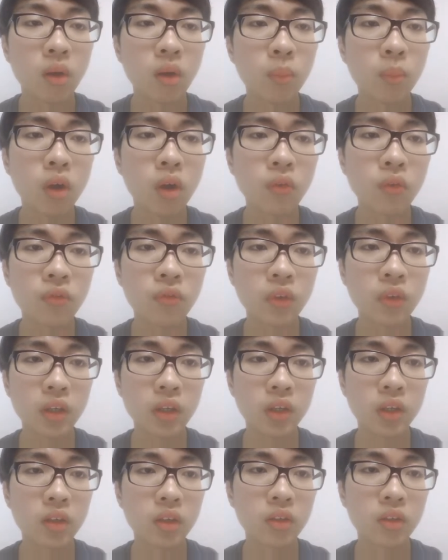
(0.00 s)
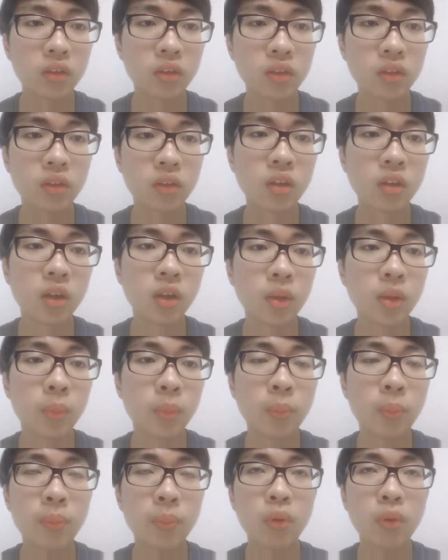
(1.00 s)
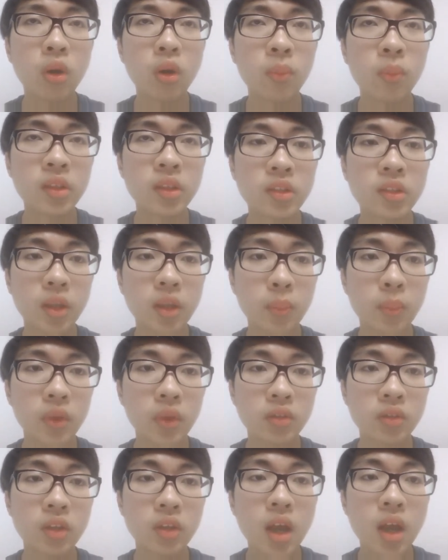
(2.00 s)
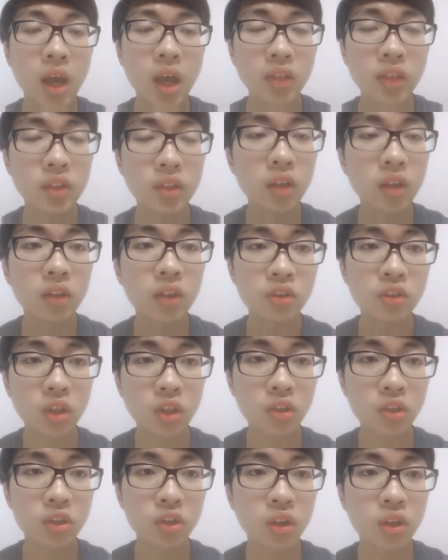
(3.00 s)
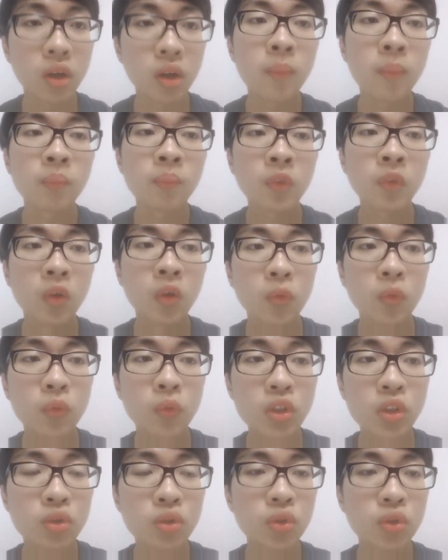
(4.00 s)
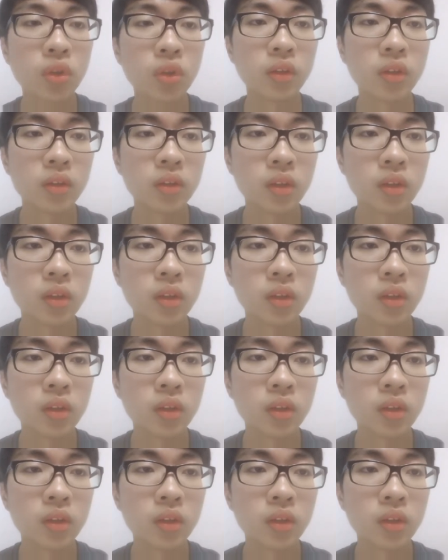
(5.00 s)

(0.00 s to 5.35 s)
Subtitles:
both the problem statements. As a researcher, we should